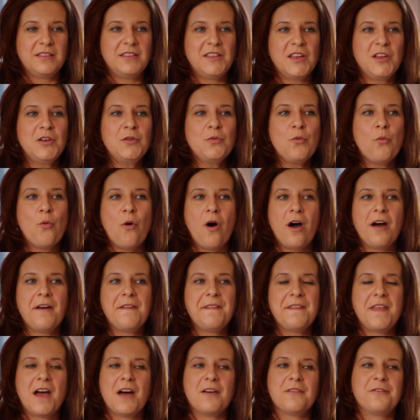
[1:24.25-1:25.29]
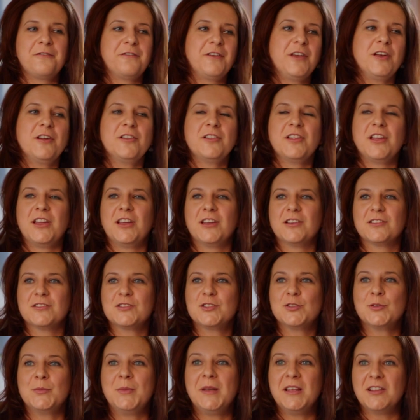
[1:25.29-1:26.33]
didn't want that feeling
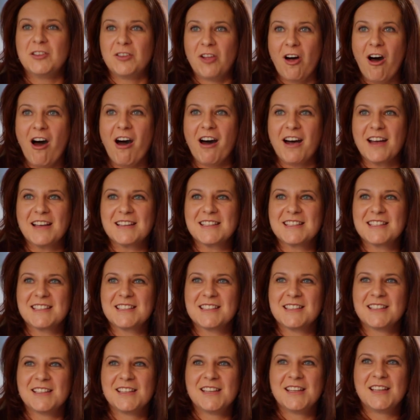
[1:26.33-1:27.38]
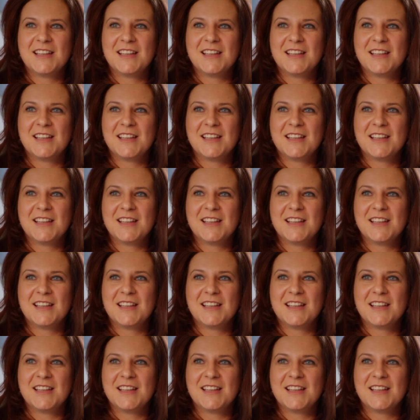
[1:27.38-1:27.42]
to be lost.